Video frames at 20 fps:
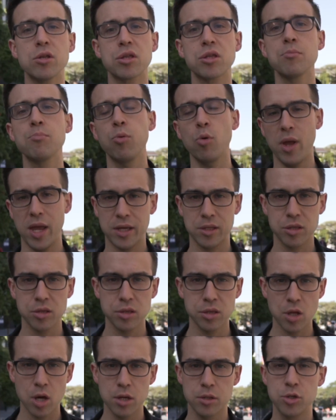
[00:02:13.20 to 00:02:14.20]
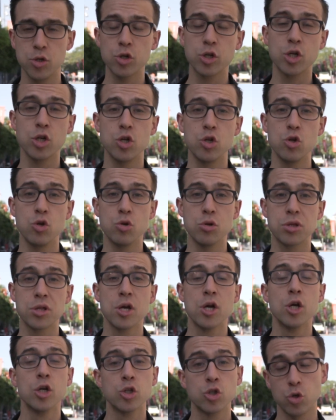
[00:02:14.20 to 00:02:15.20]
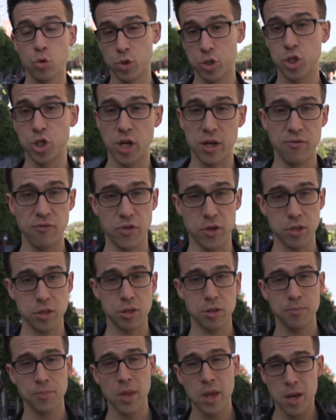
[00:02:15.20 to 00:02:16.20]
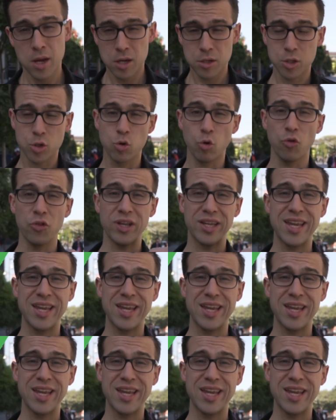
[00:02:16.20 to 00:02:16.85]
simple exercise you can use to achieve this. It's called the